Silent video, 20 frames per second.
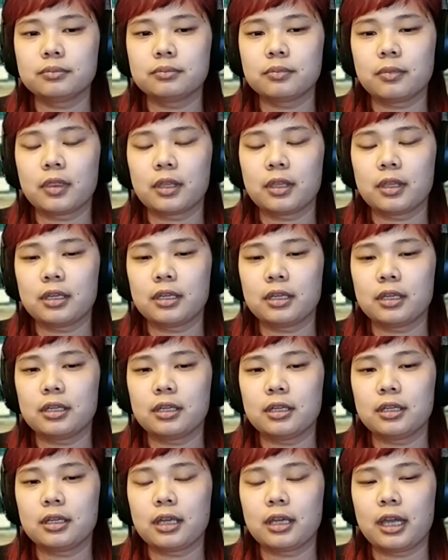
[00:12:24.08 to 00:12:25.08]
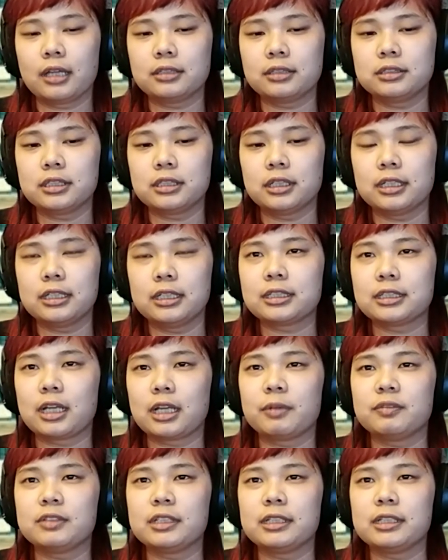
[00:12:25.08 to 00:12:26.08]
they hadn't done any type
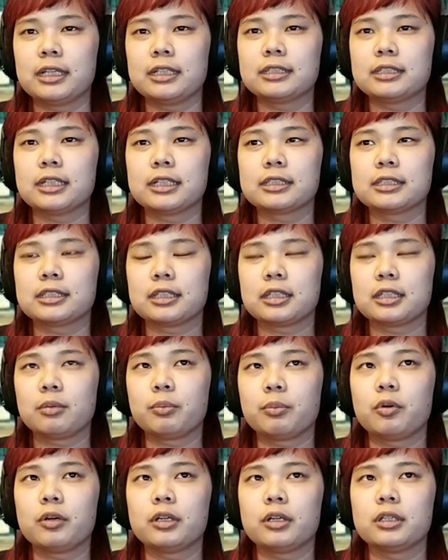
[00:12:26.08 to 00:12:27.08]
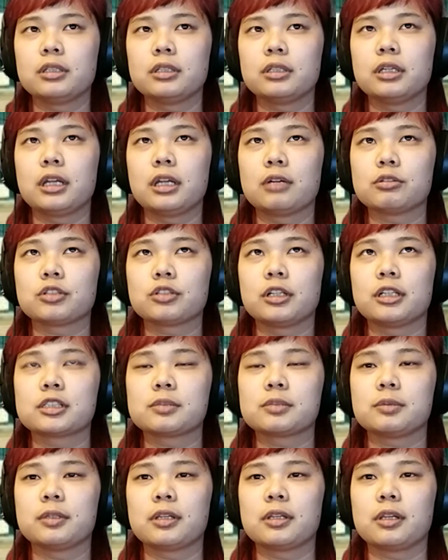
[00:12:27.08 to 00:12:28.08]
of DNA test at that point, and I was trying to
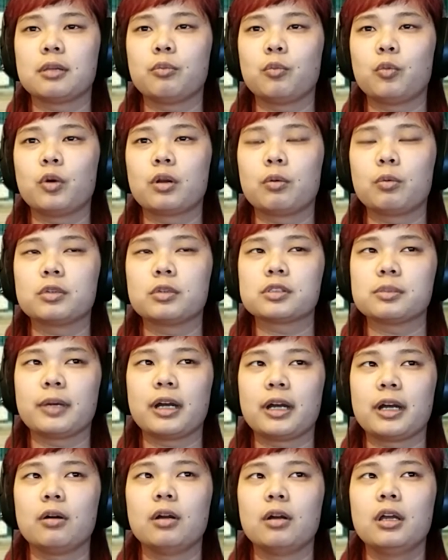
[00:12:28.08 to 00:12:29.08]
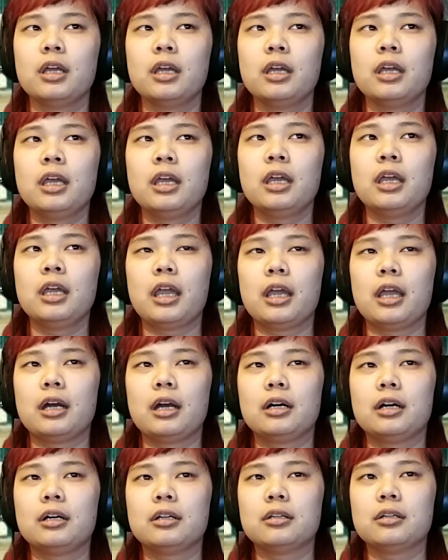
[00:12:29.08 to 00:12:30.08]
explain to them what it was about,
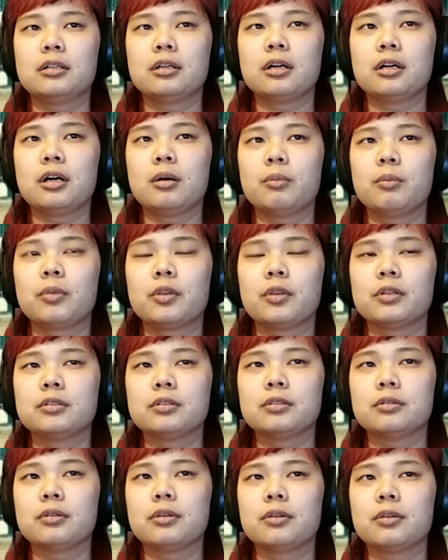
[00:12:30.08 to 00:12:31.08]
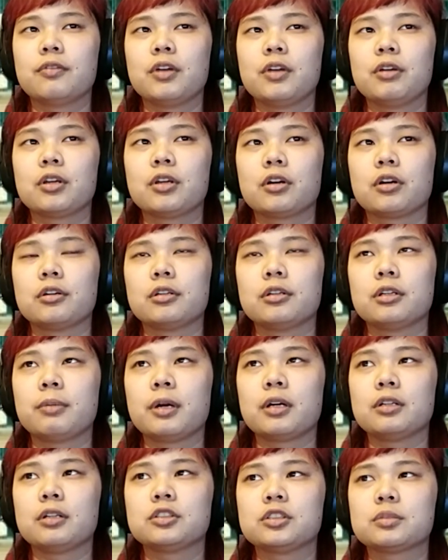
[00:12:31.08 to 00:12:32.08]
and they're very guarded
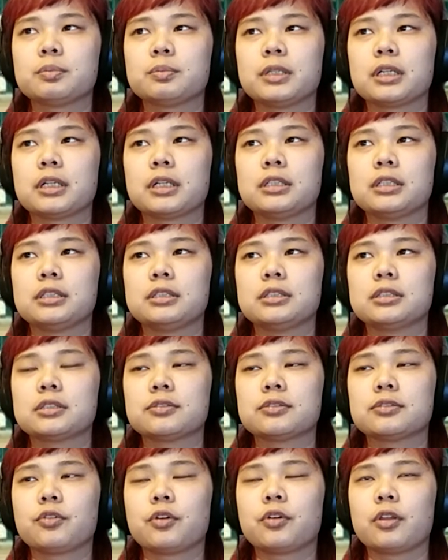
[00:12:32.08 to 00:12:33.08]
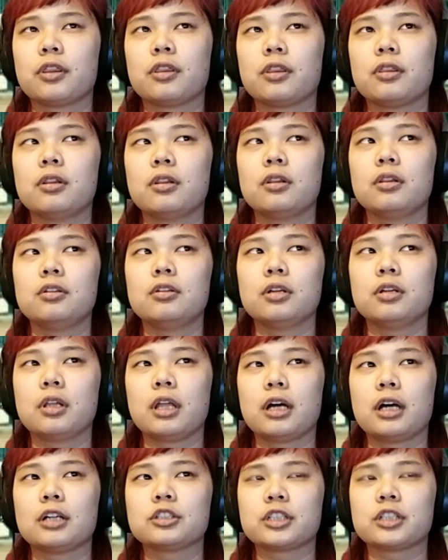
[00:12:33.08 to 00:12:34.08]
about it, just because for a
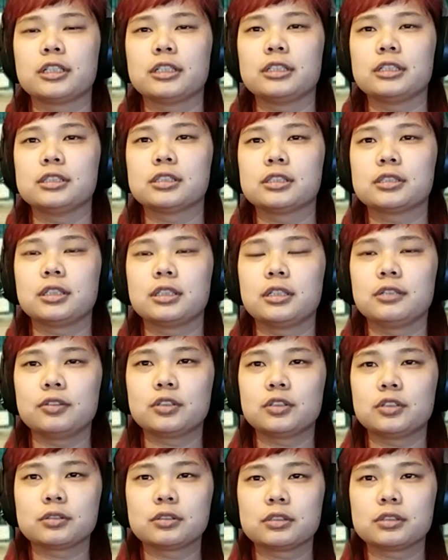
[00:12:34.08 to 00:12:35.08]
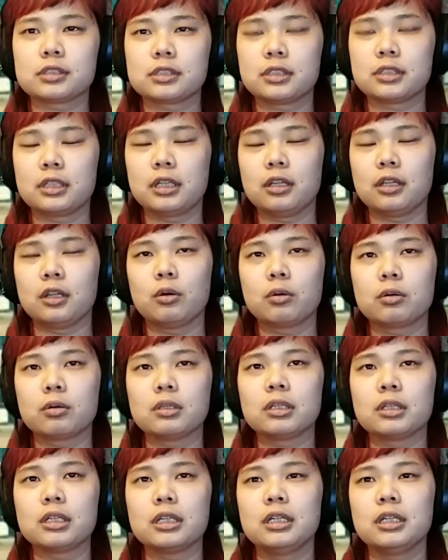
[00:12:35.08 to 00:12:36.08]
lot of Chinese individuals
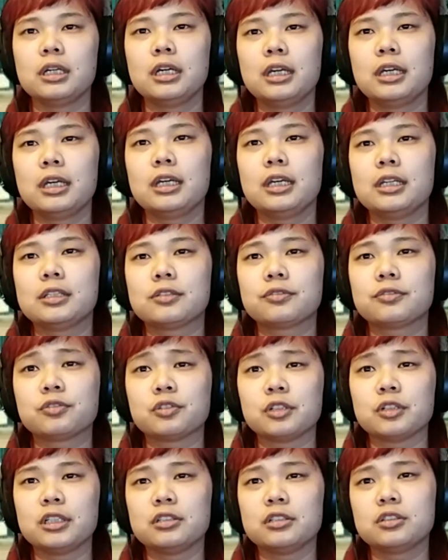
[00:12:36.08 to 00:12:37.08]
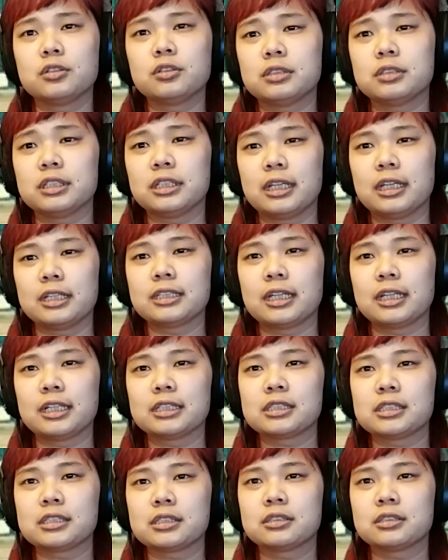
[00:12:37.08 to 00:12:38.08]
locally, it's free to do a DNA
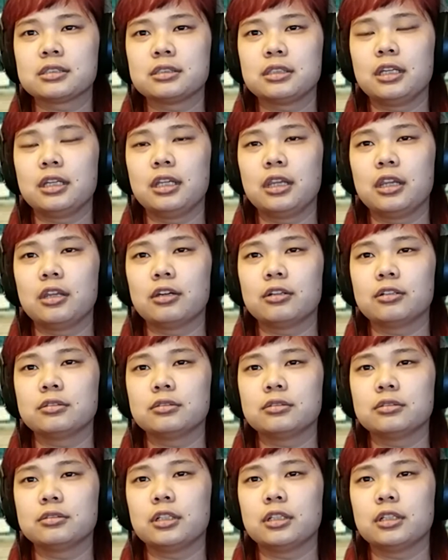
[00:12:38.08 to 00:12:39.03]
test in their,